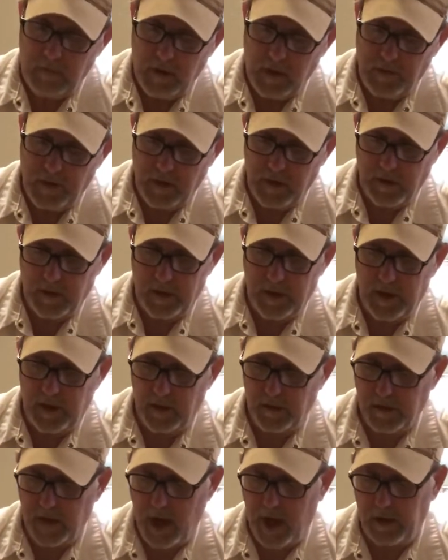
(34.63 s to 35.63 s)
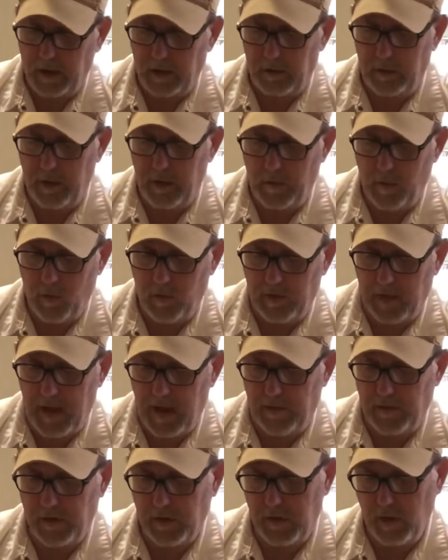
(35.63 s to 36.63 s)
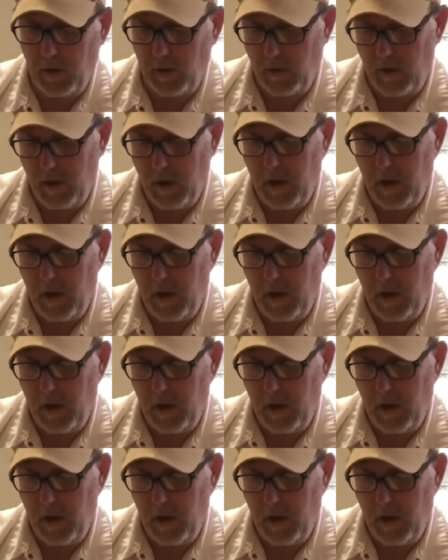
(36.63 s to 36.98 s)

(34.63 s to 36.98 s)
this one here has got a little bit more left, so